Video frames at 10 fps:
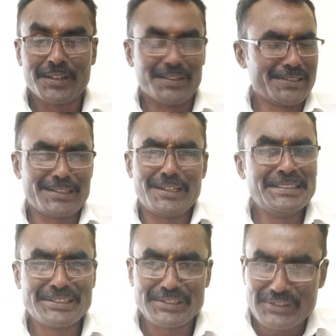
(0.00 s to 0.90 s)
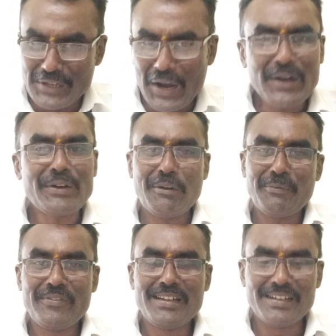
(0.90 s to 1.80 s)
It is a
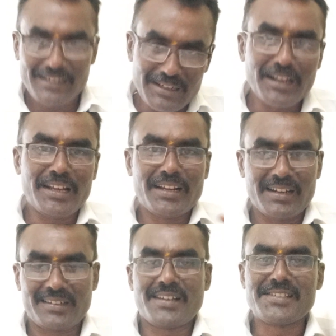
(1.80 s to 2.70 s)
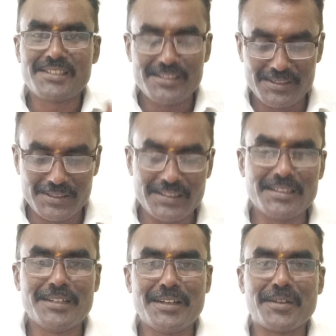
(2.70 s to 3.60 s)
geographical touched,
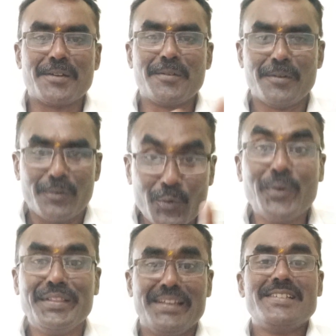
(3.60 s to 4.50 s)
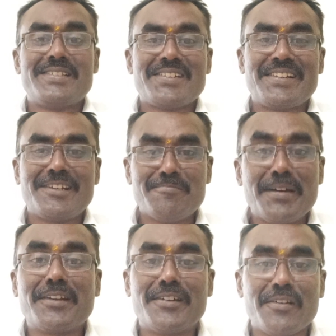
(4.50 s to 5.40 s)
knowing the historical
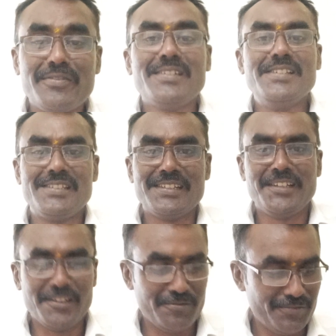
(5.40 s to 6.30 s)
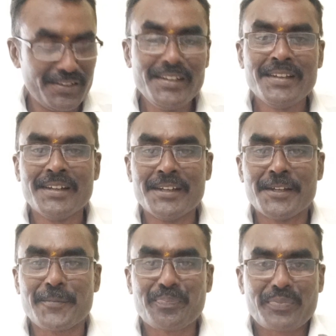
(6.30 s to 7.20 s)
background of each and every
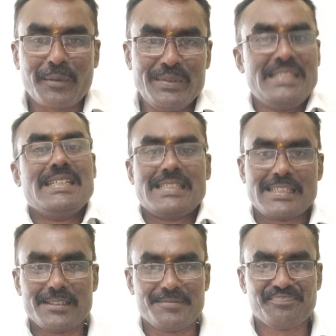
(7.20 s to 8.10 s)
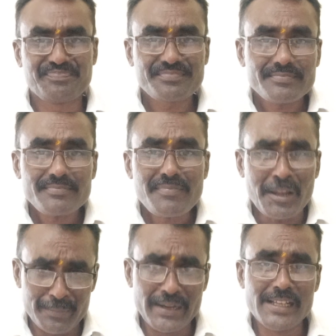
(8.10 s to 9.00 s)
business
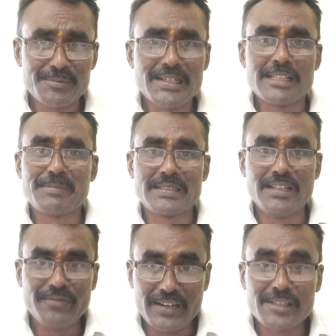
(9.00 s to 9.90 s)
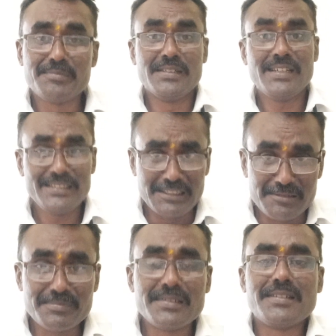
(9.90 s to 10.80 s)
management, especially finance
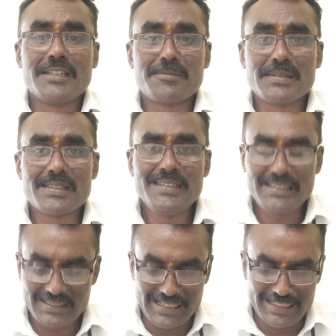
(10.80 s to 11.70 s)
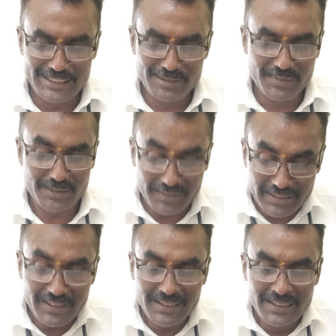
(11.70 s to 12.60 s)
management, especially strategic management.
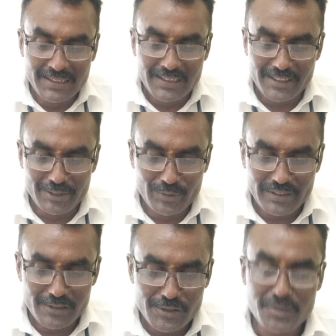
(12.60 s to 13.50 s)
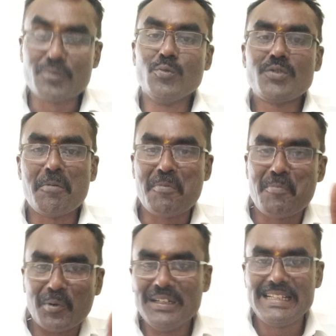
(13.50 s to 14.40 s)
Then their uniqueness is use
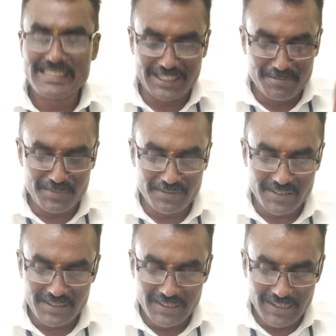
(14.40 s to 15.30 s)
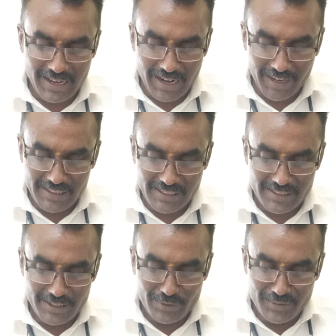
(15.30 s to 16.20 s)
of politics and power. Another
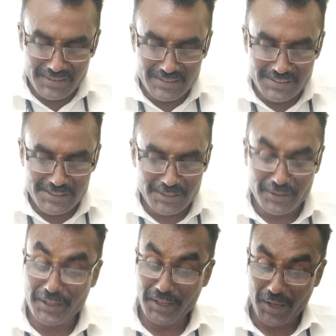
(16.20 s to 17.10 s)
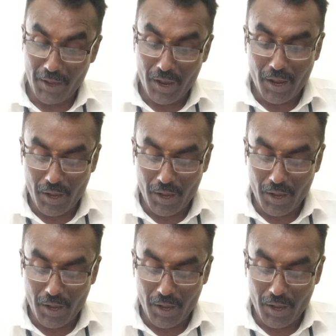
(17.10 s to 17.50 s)
their uniqueness is they